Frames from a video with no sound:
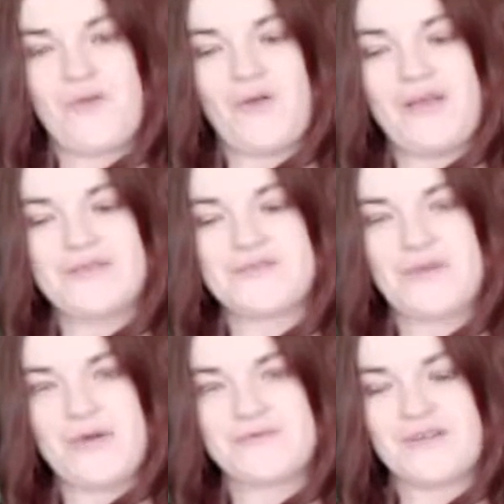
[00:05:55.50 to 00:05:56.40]
Alright, so
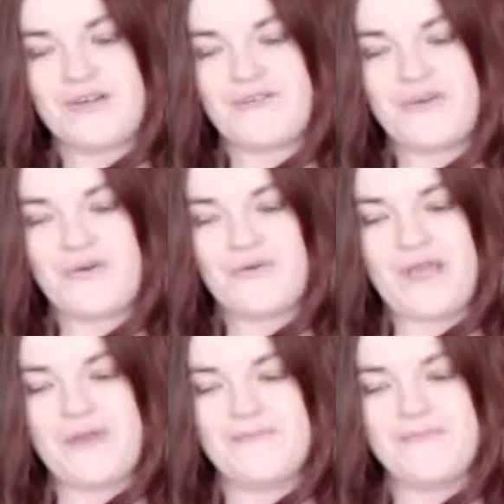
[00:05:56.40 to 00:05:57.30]
well done if you got
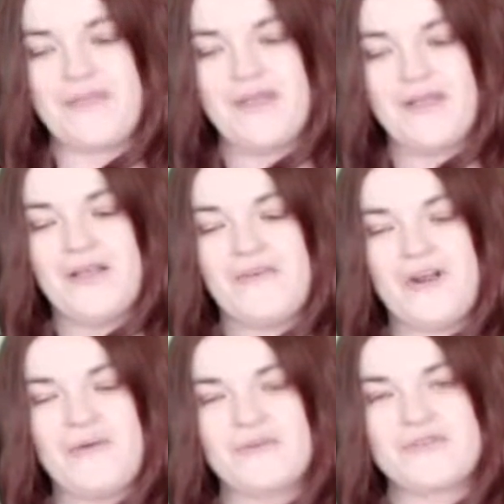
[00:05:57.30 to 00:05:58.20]
them.
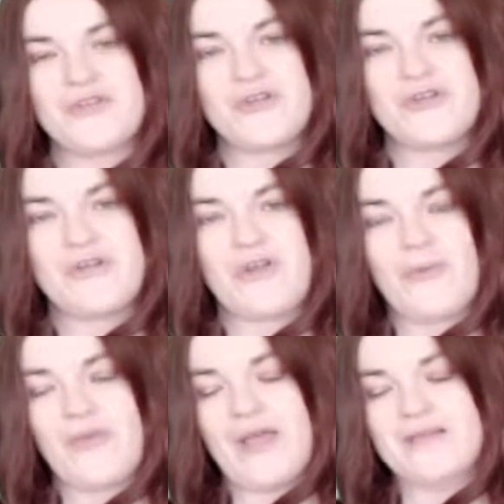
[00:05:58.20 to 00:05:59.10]
Round 2,
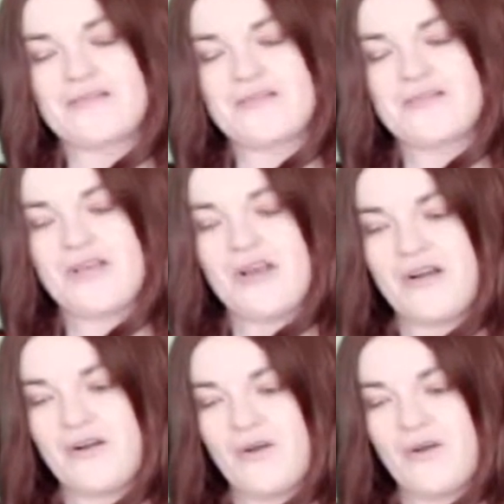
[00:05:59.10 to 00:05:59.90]
the answers are